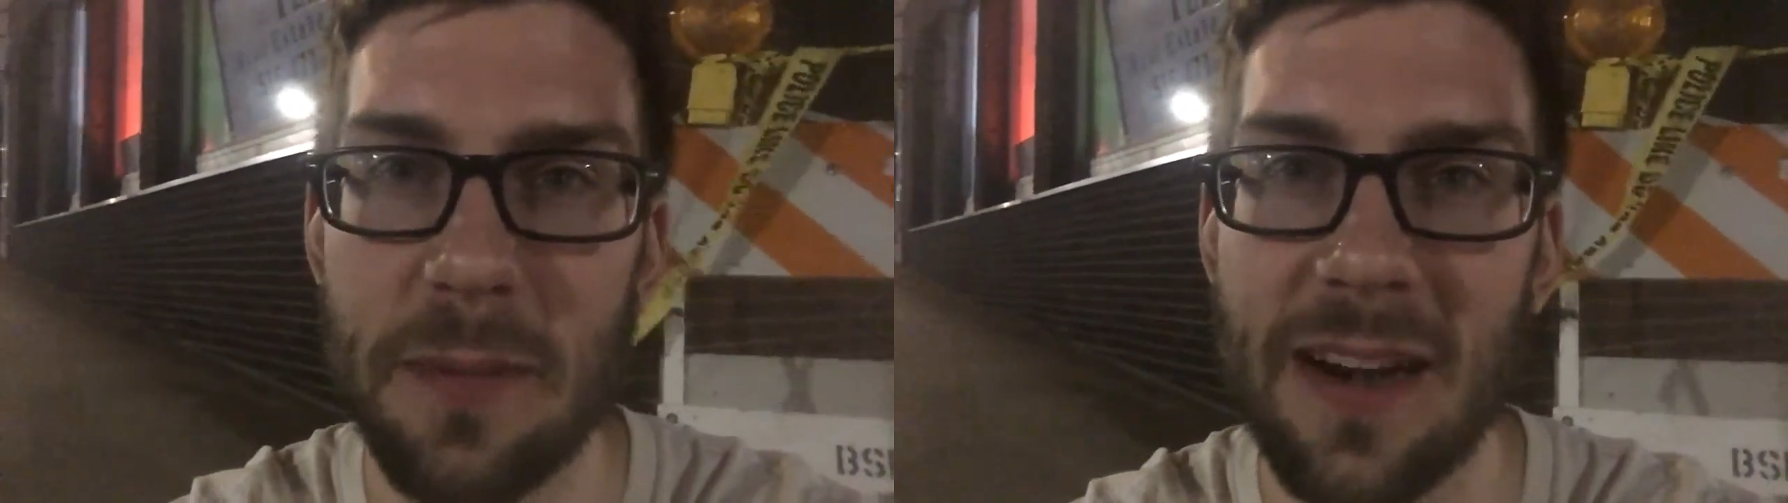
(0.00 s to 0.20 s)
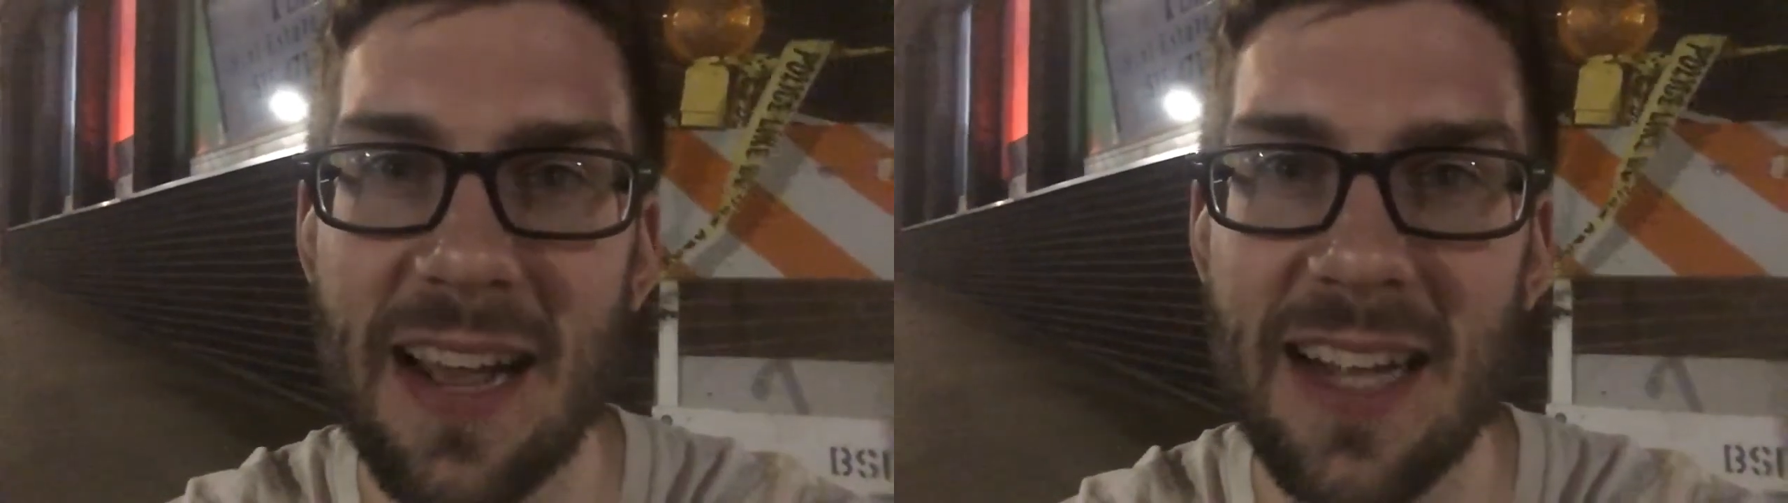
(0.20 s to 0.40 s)

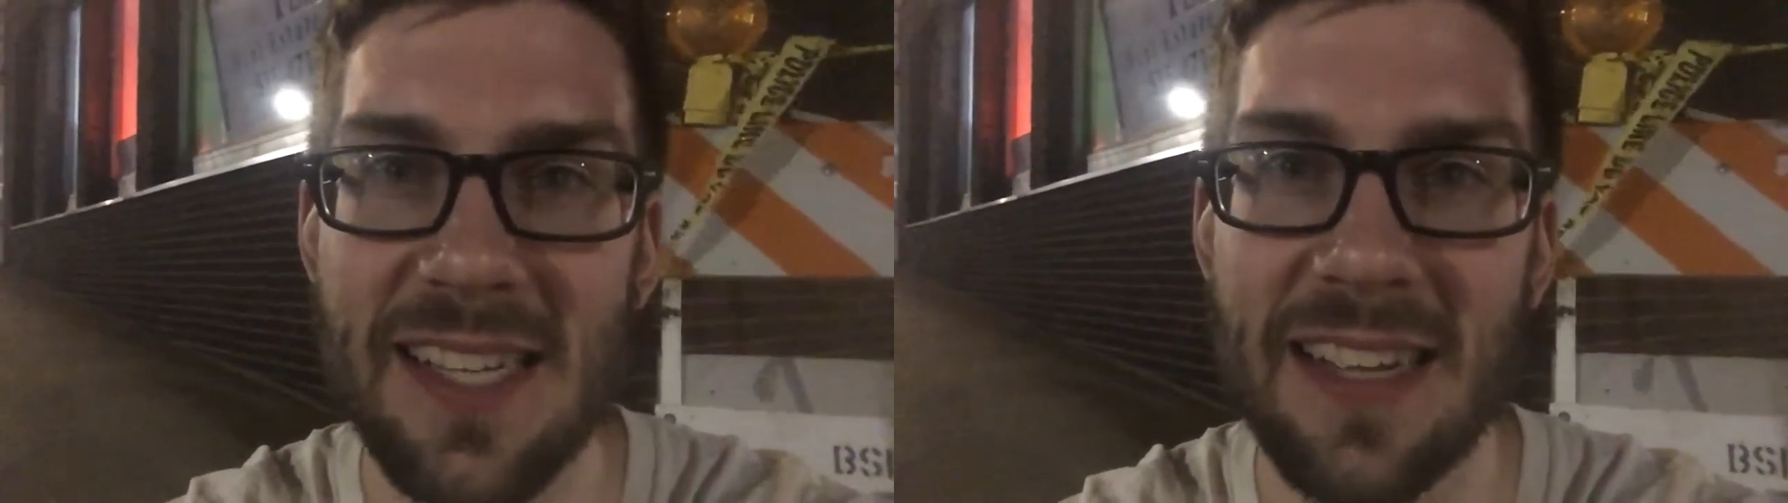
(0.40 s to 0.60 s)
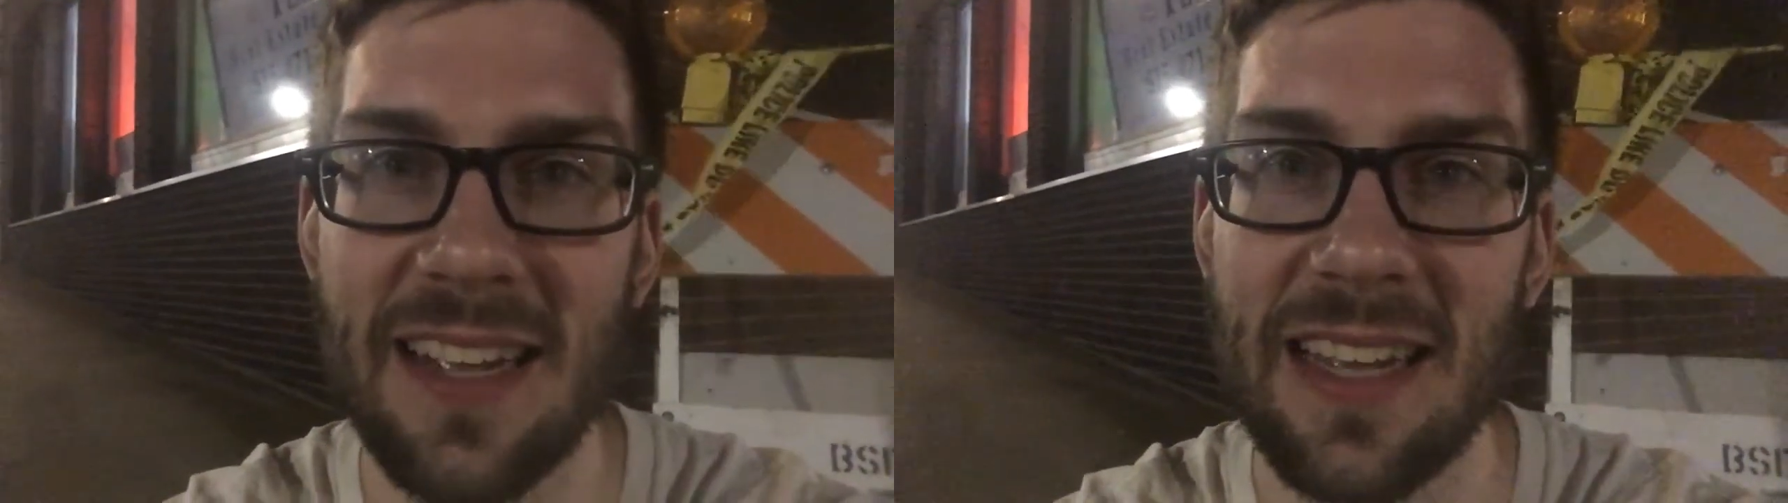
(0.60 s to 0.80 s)
American
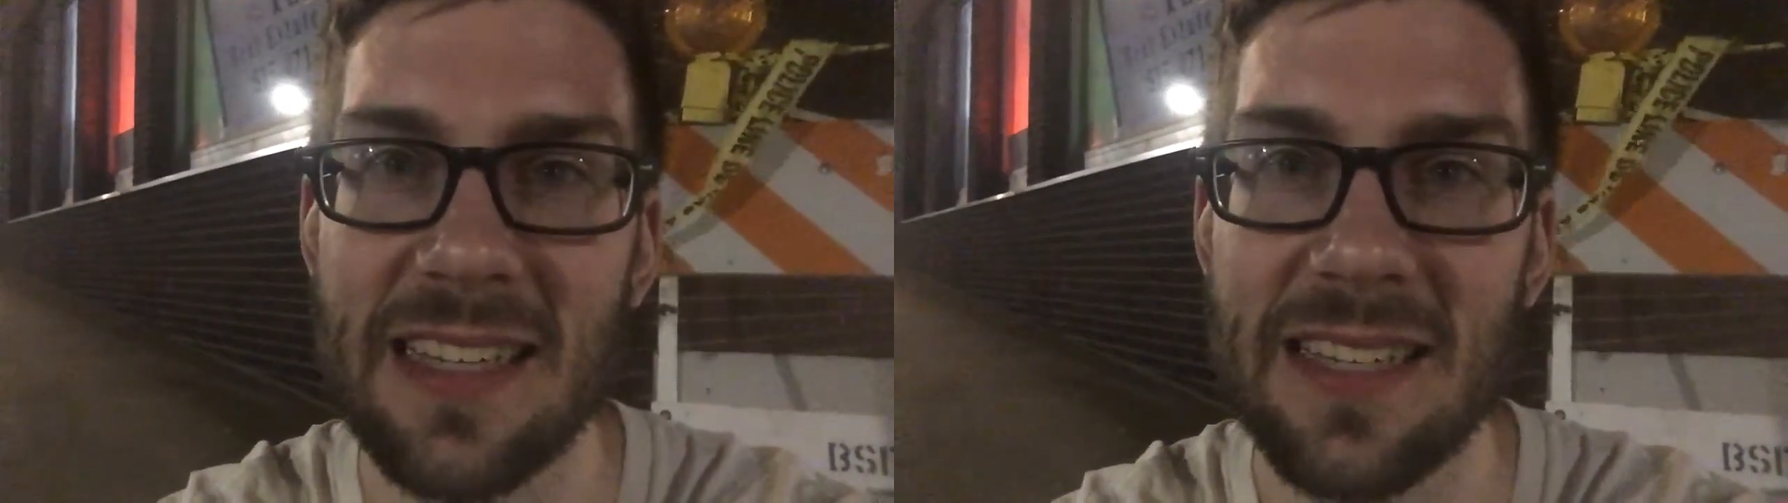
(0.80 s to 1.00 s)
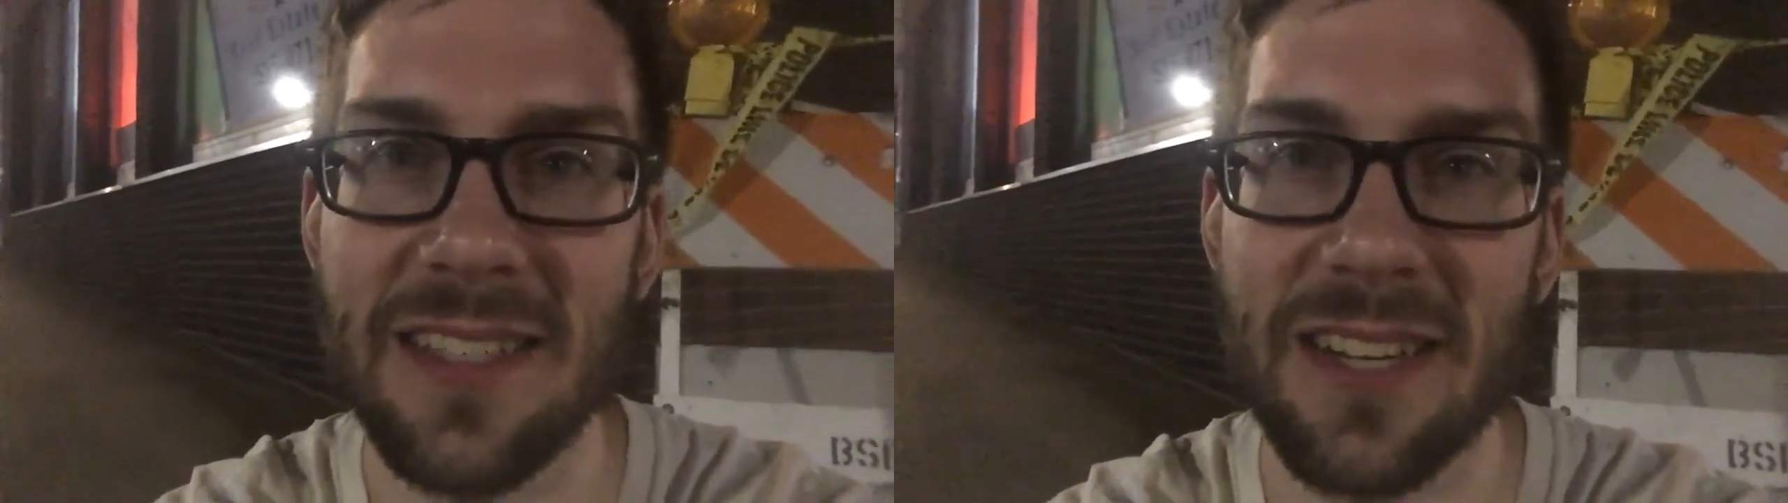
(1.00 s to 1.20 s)
Accent, and
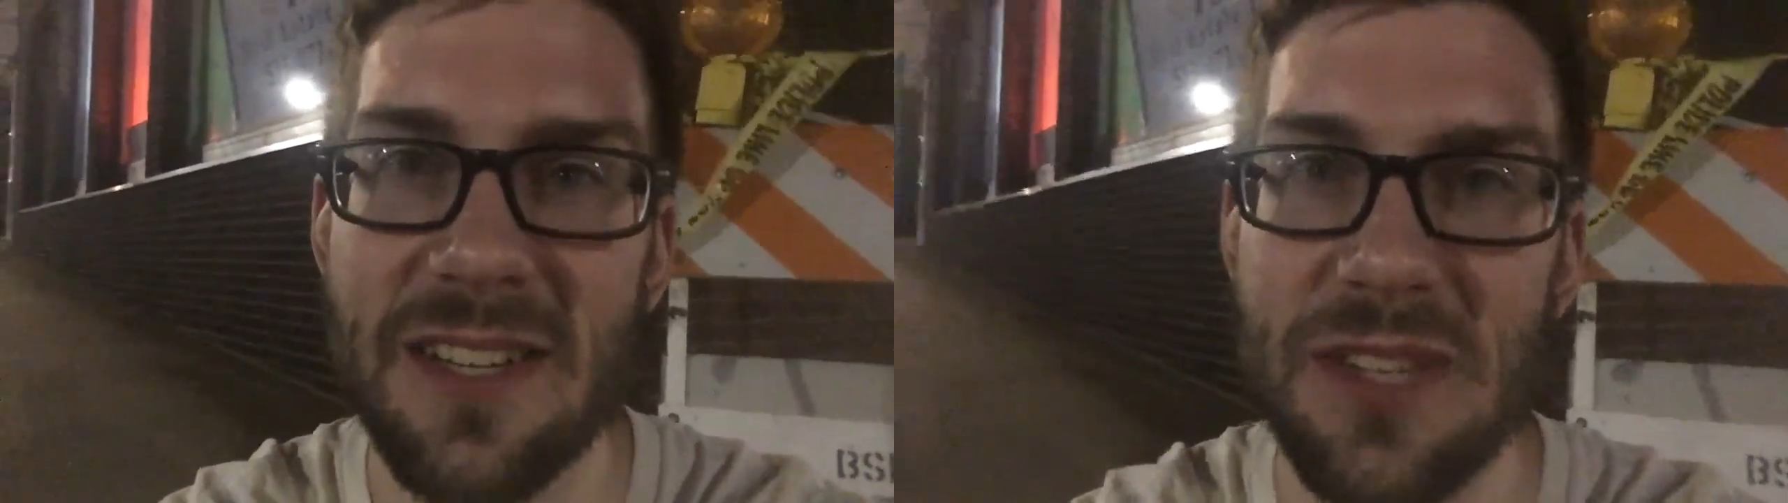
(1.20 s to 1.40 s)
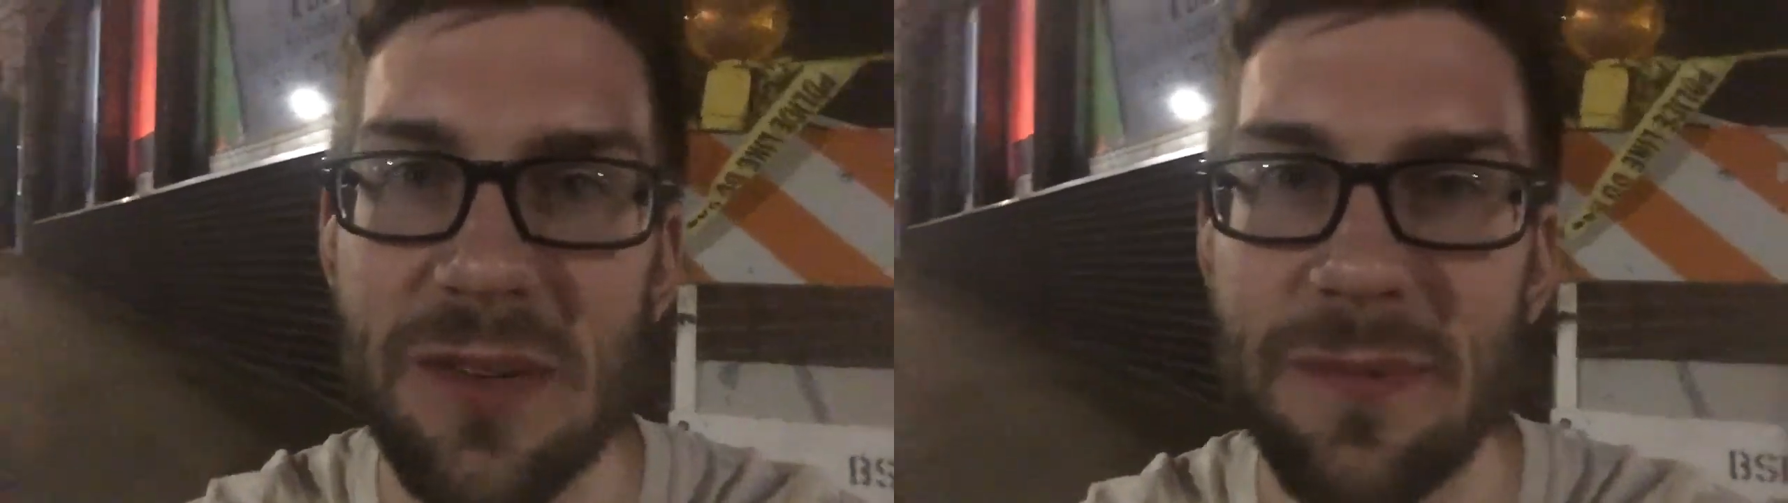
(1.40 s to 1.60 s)
talk to
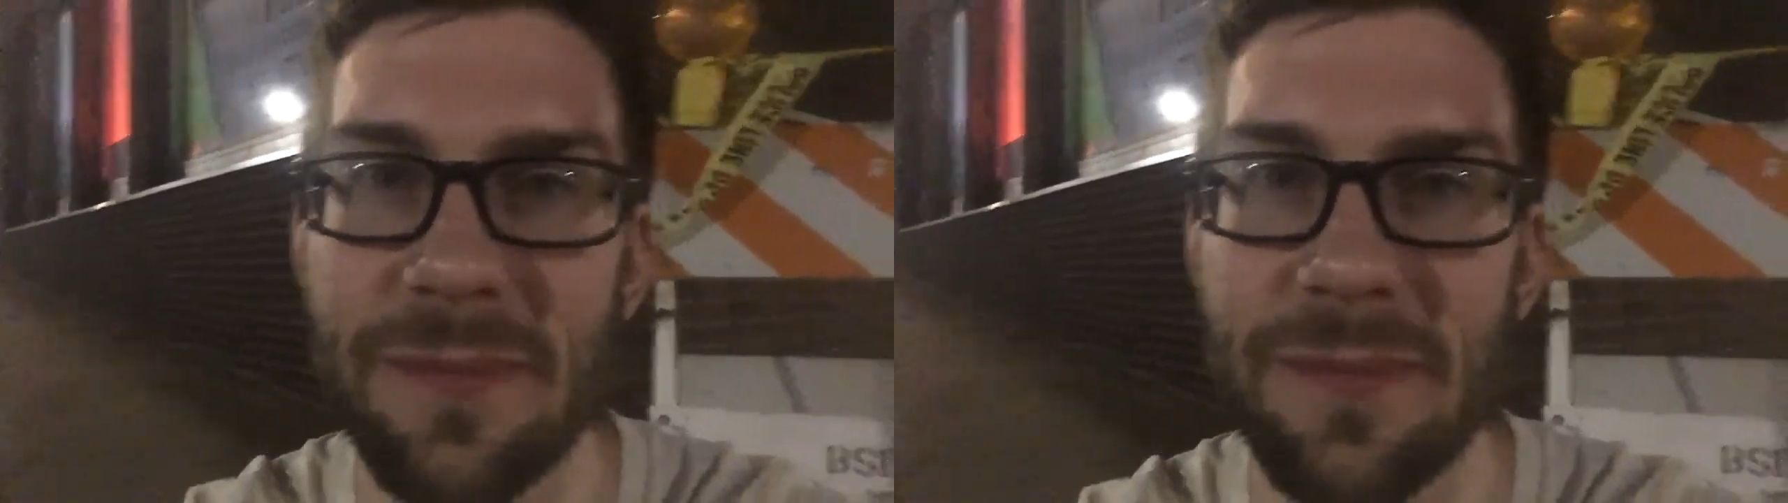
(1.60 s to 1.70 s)
you soon.